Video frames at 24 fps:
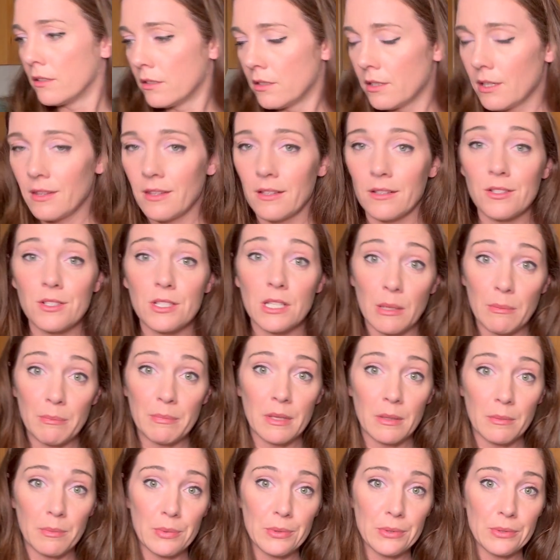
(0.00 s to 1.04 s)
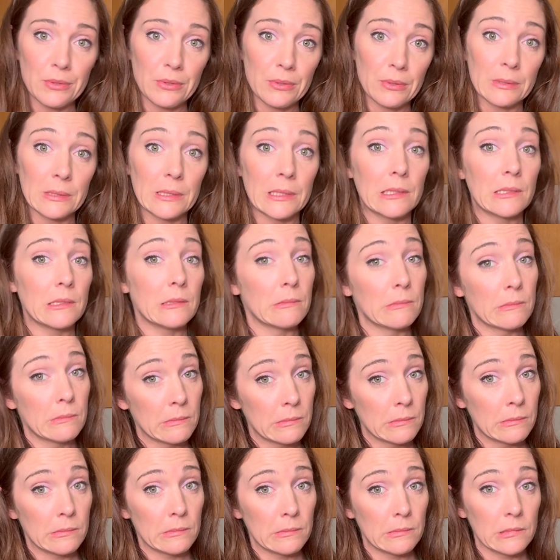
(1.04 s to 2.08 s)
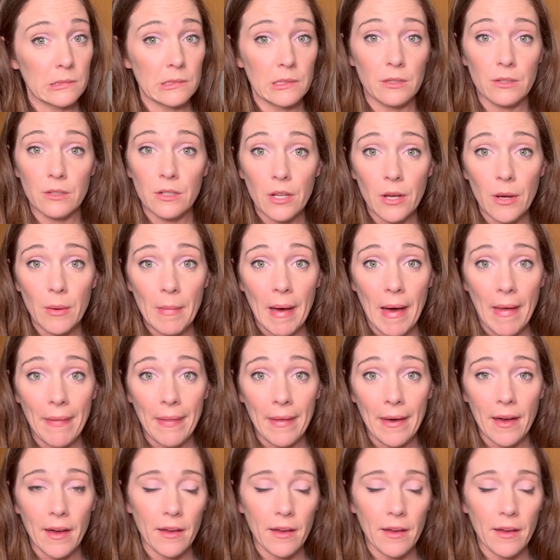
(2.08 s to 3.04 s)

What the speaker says: and there's some people who are like, I don't know about that.